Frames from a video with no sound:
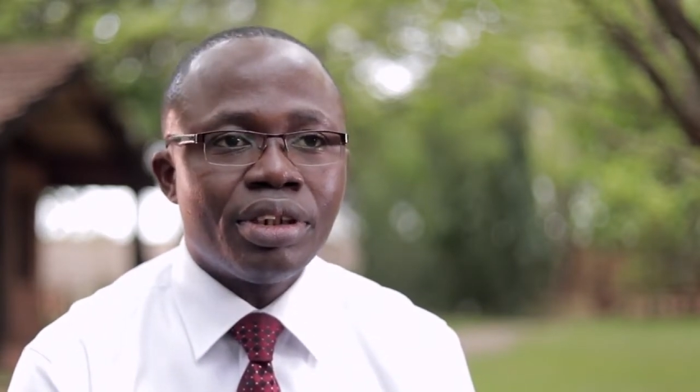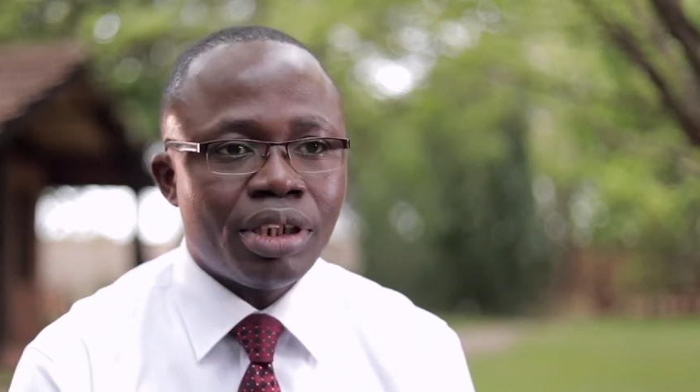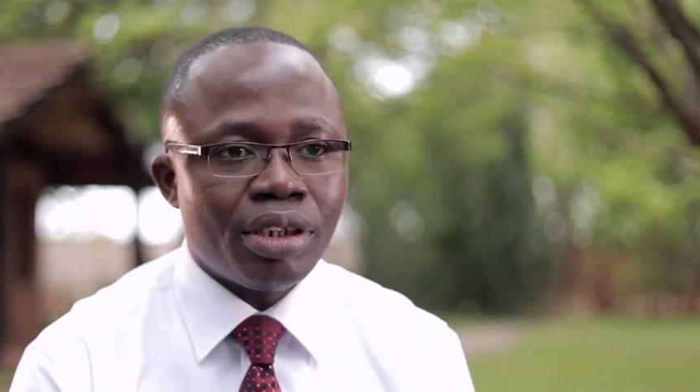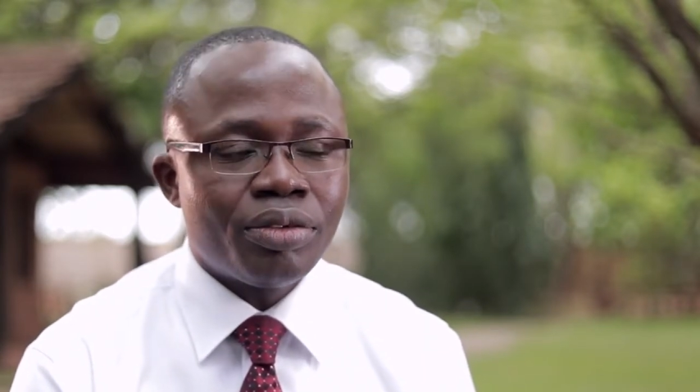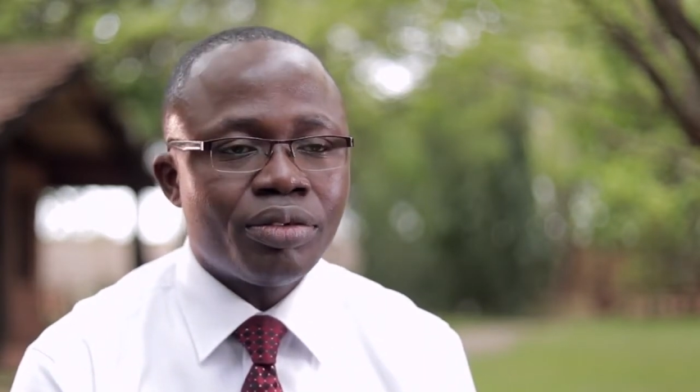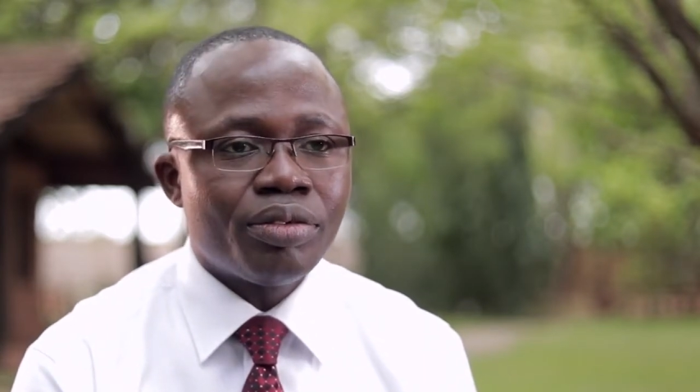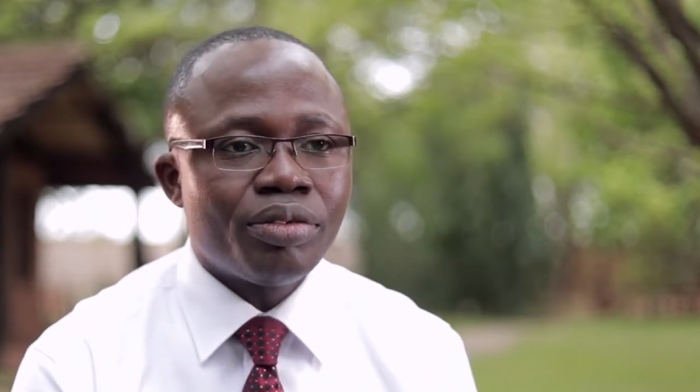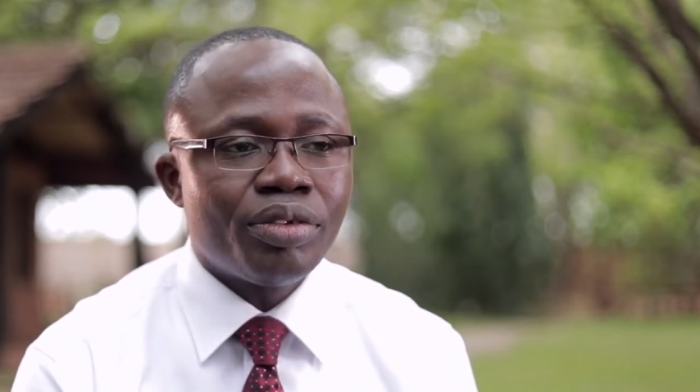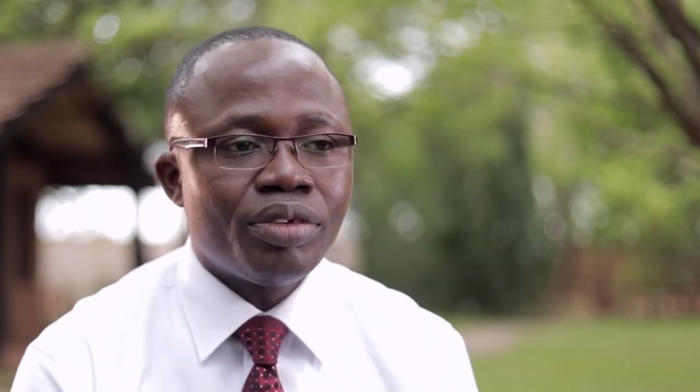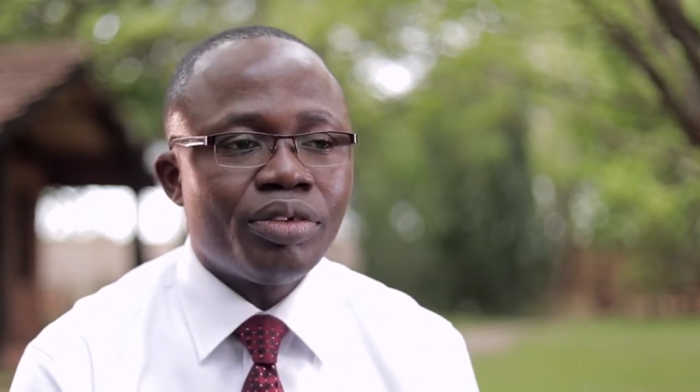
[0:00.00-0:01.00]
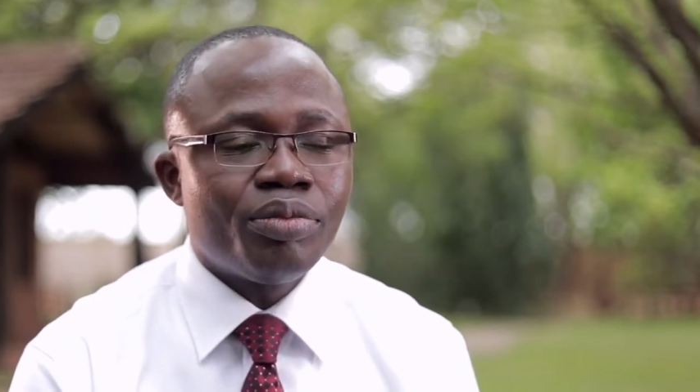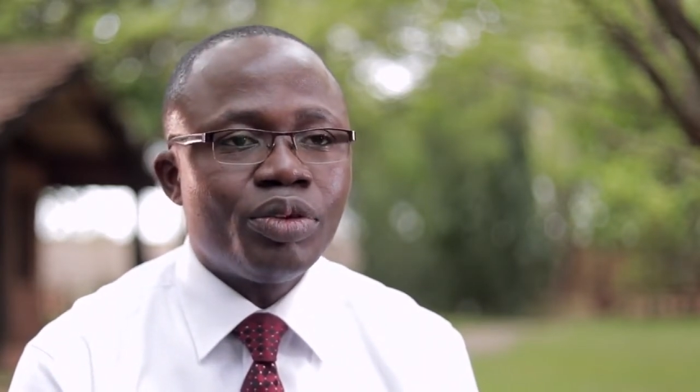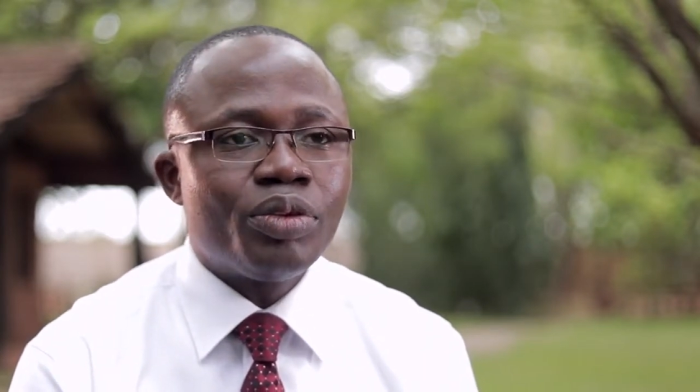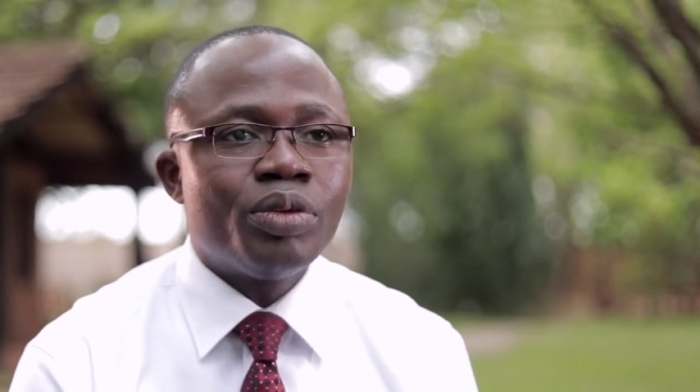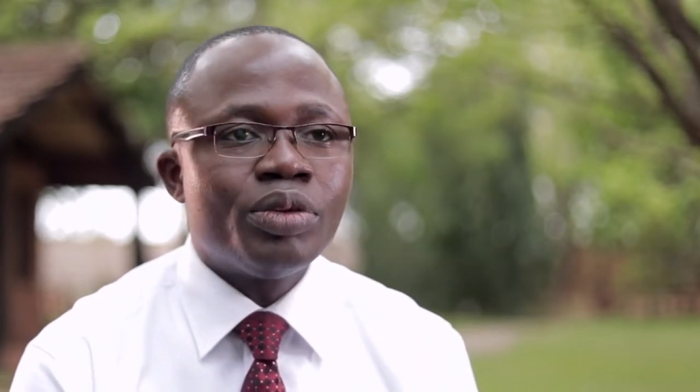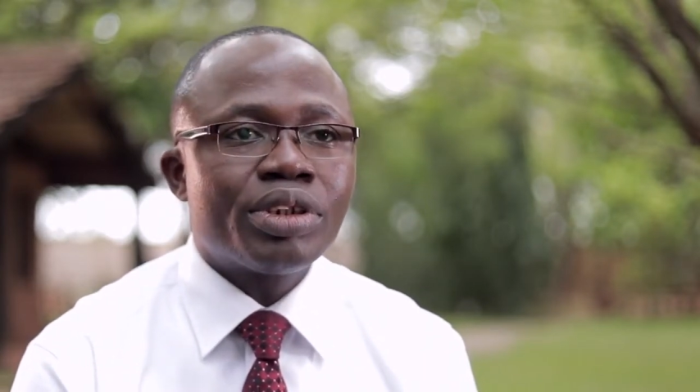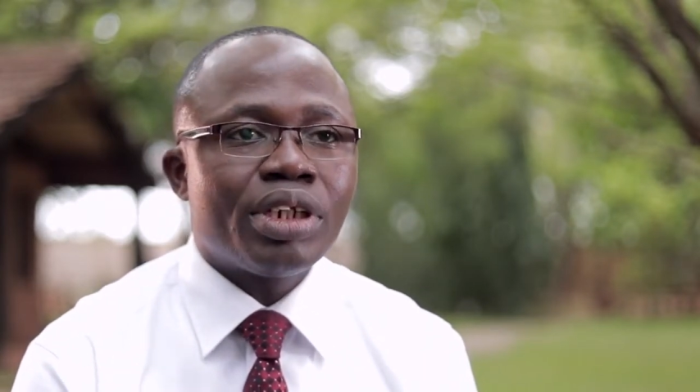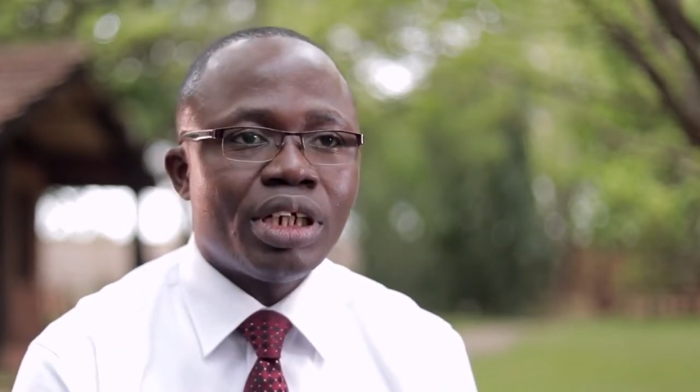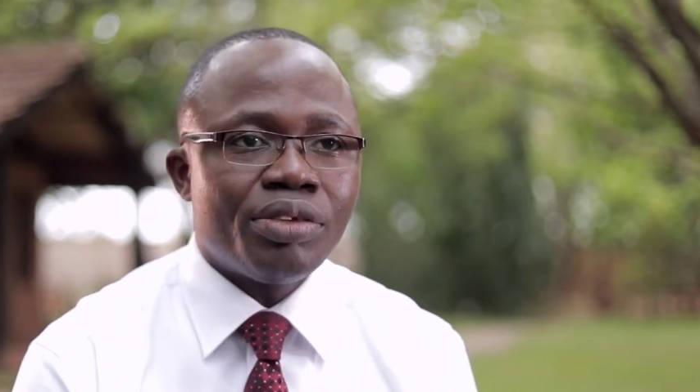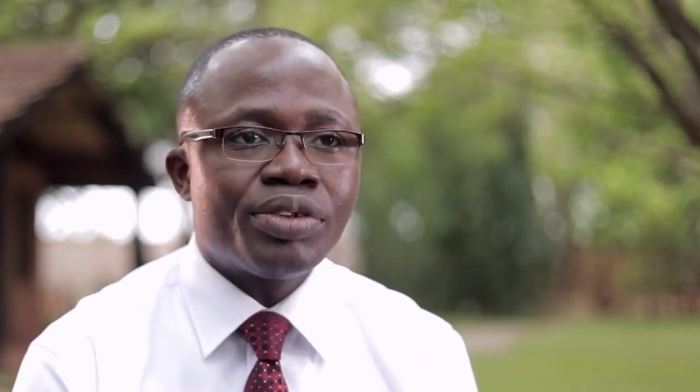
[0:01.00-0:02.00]
now,
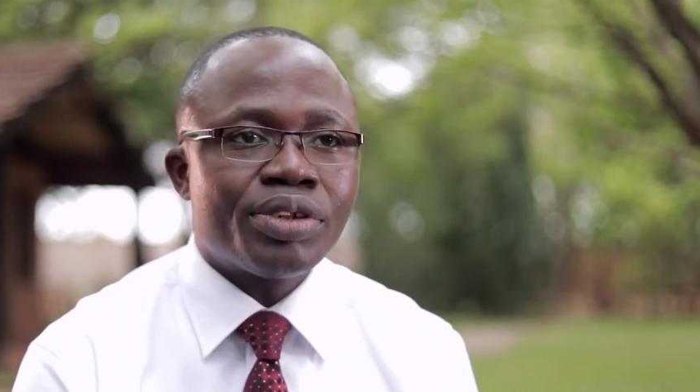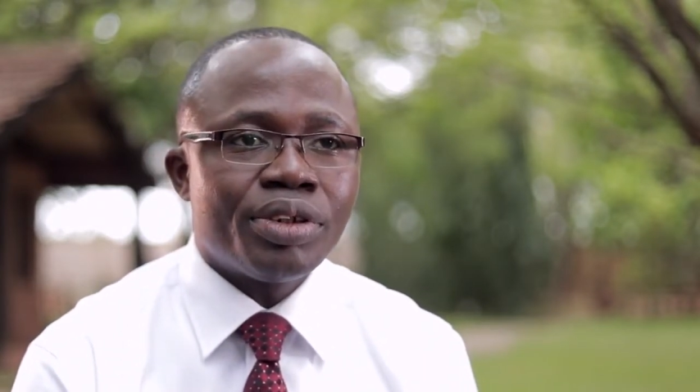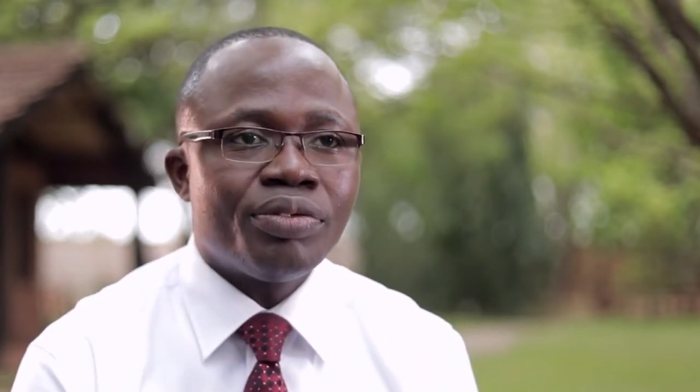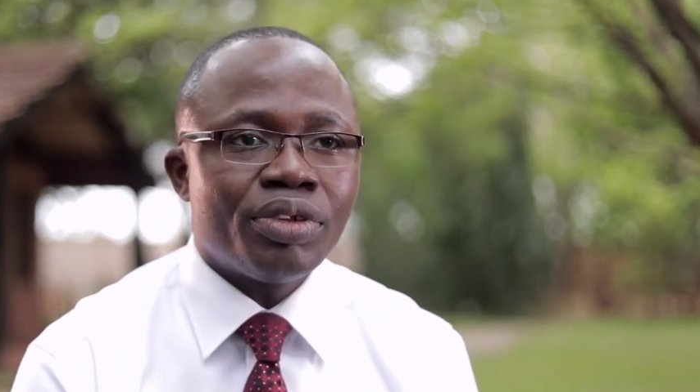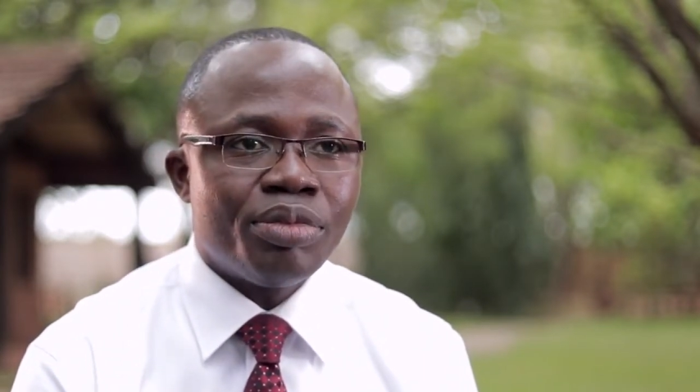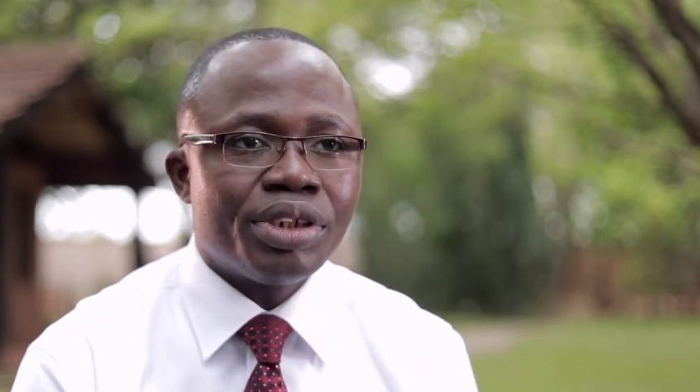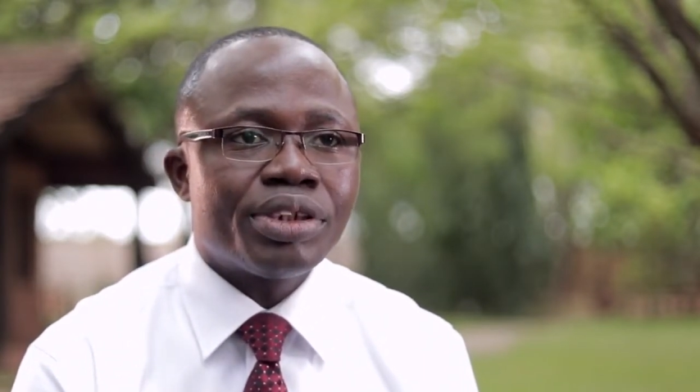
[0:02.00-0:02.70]
because I serve a